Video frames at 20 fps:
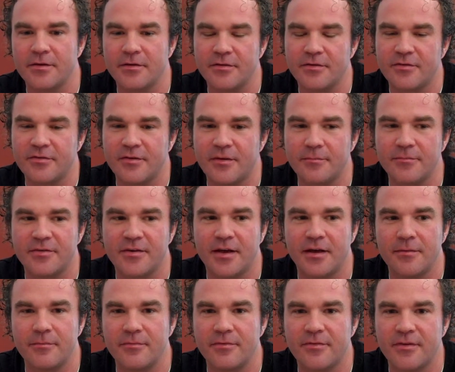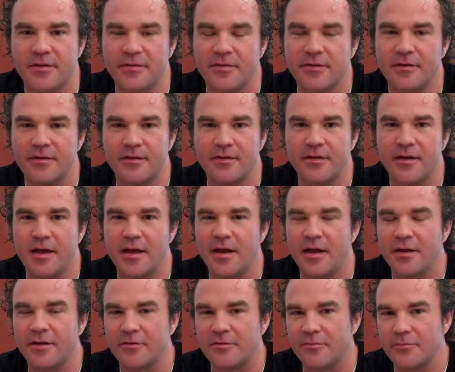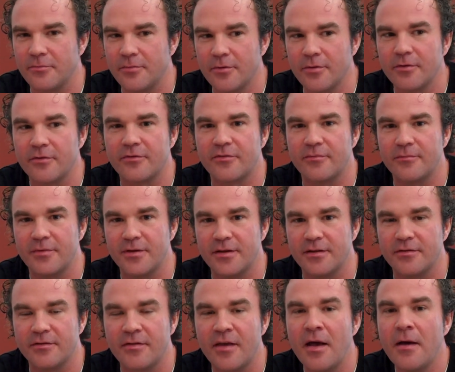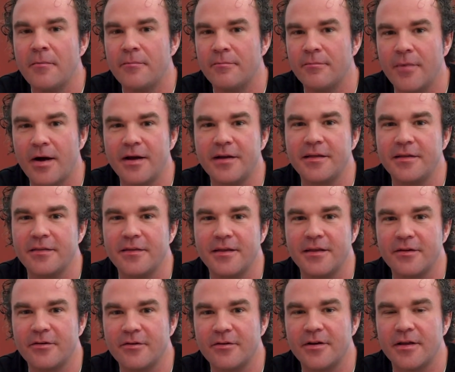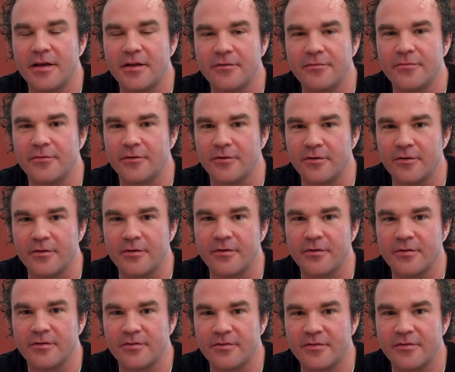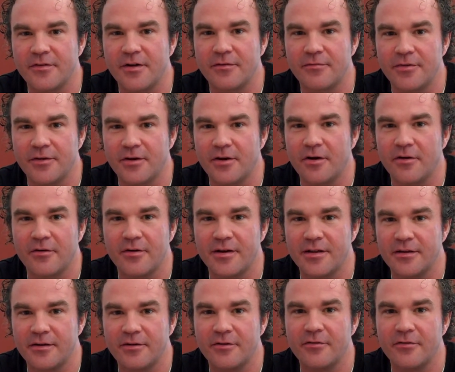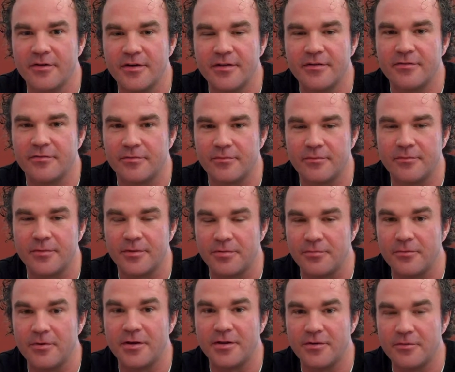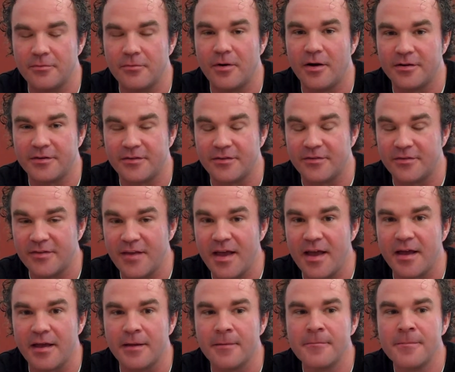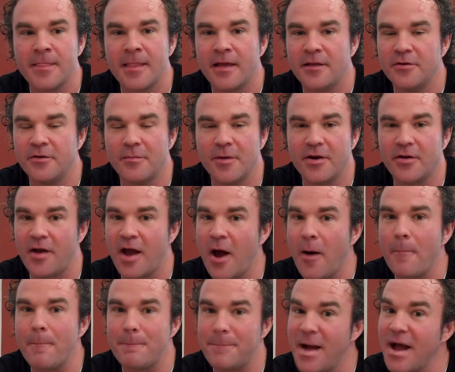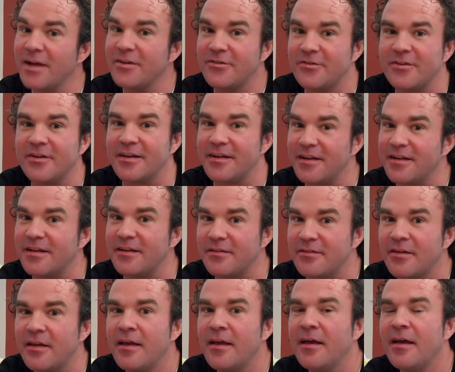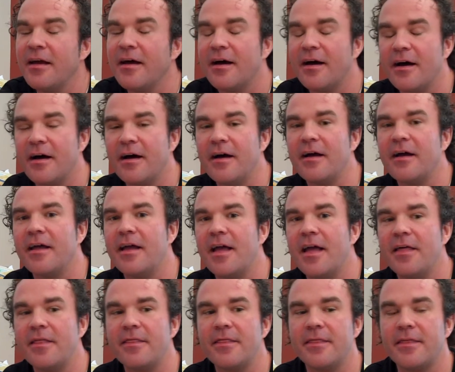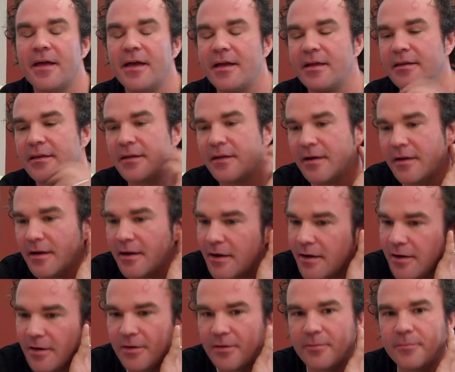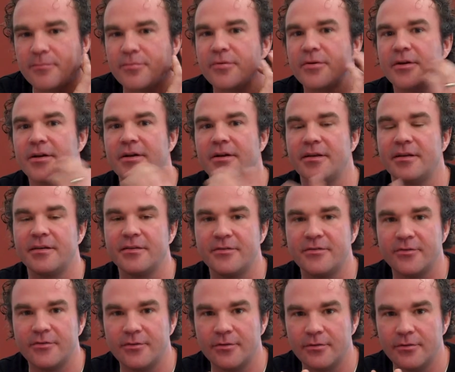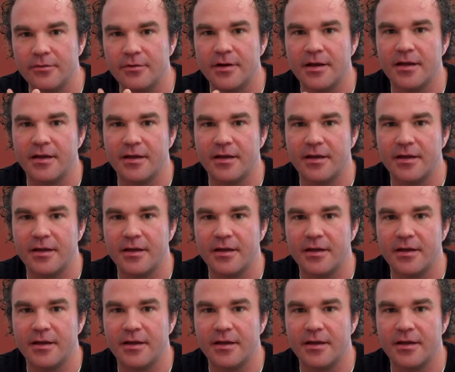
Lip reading: sometimes at its worst means mining the internet for stuff that already agrees with what you want to say, no matter how batshit it is. And then put it into